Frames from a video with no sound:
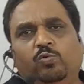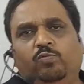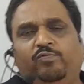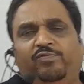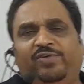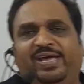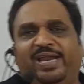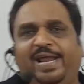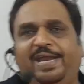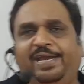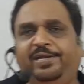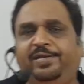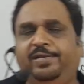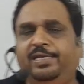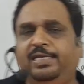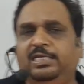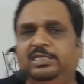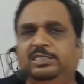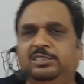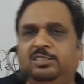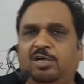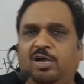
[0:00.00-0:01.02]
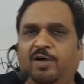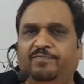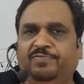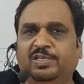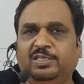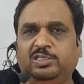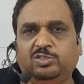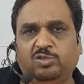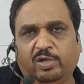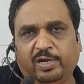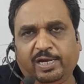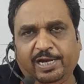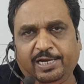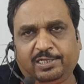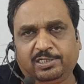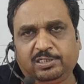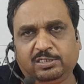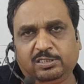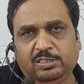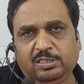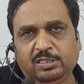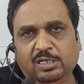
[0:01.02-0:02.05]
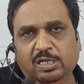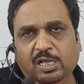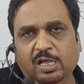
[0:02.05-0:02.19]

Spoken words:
varieties of the sonnets.